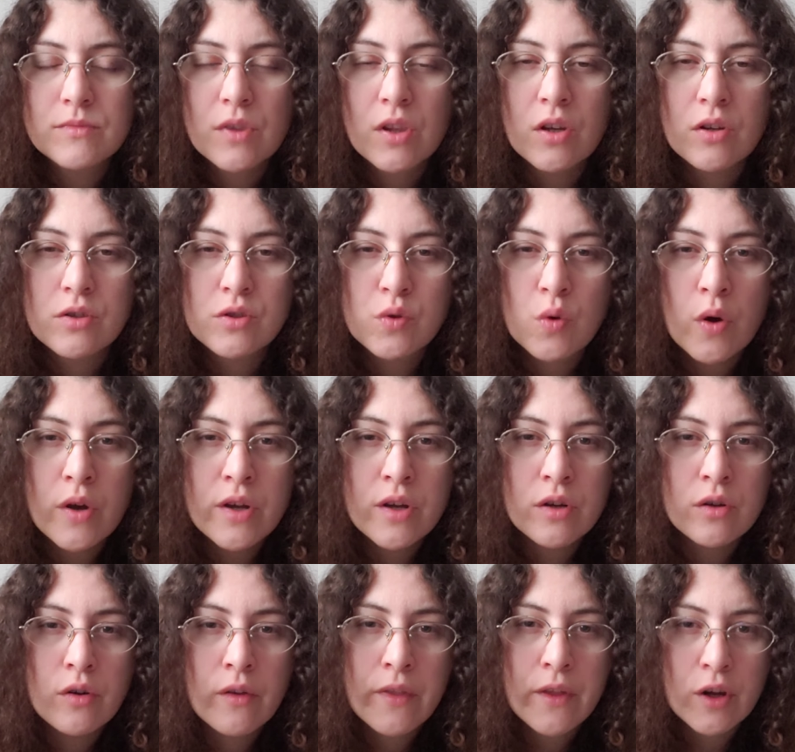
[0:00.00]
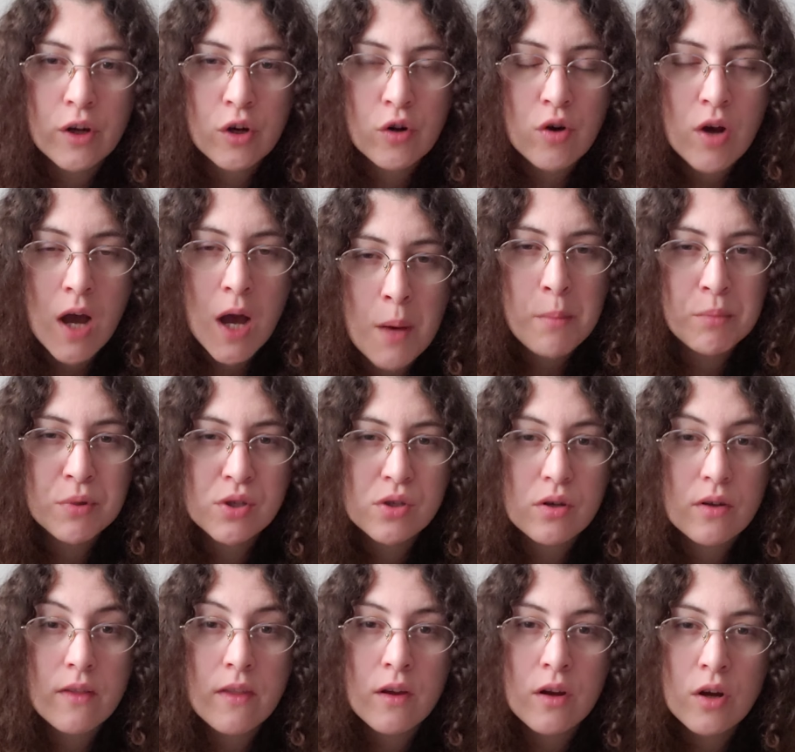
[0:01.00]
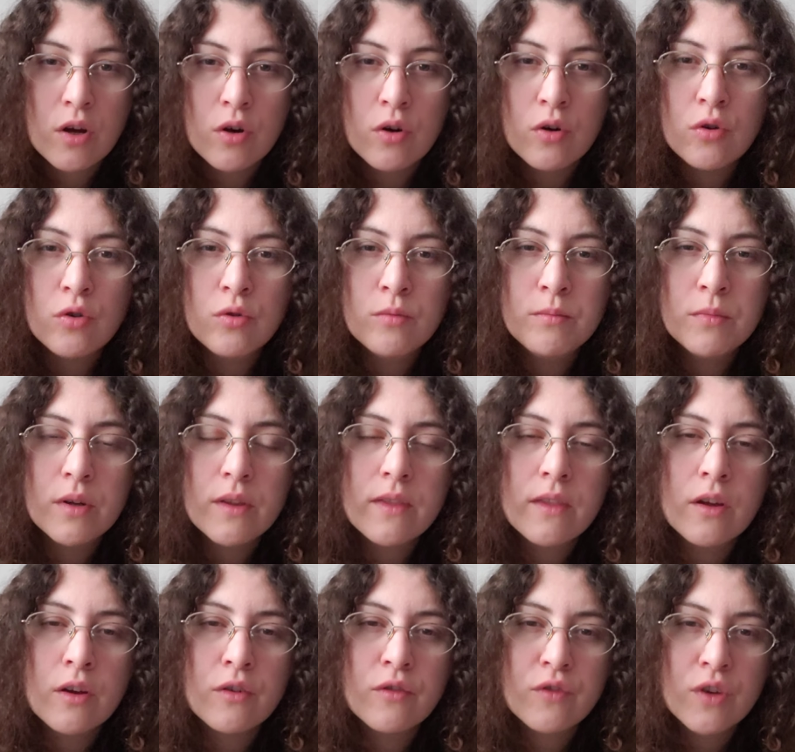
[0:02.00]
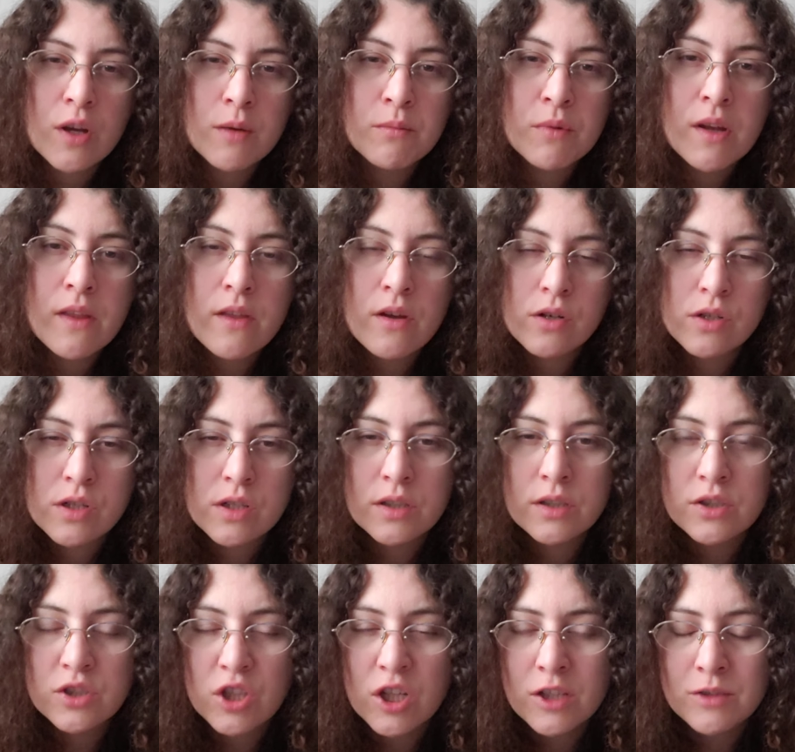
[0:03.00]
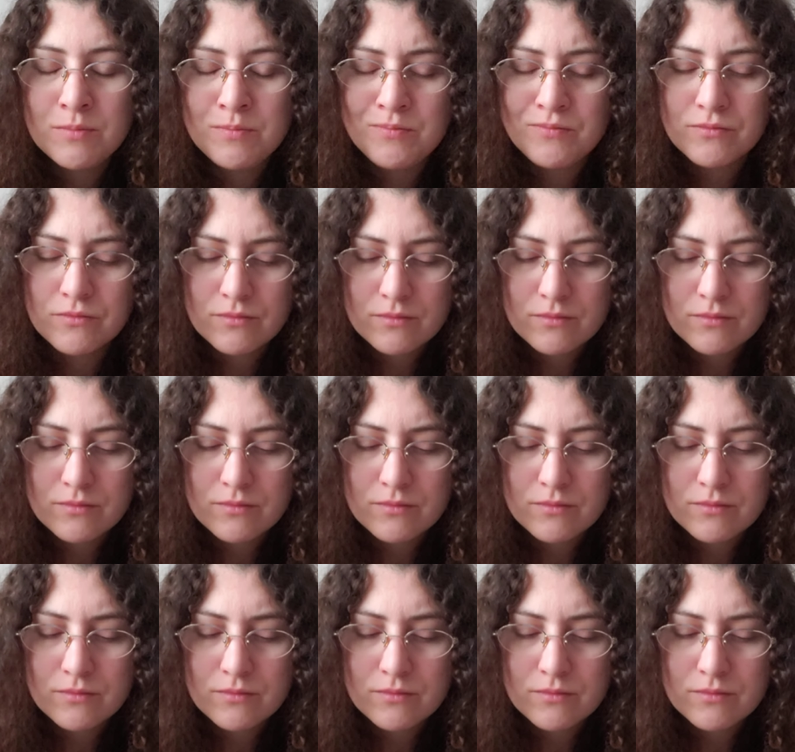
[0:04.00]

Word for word: their soil, their crops, their home, their family, their children.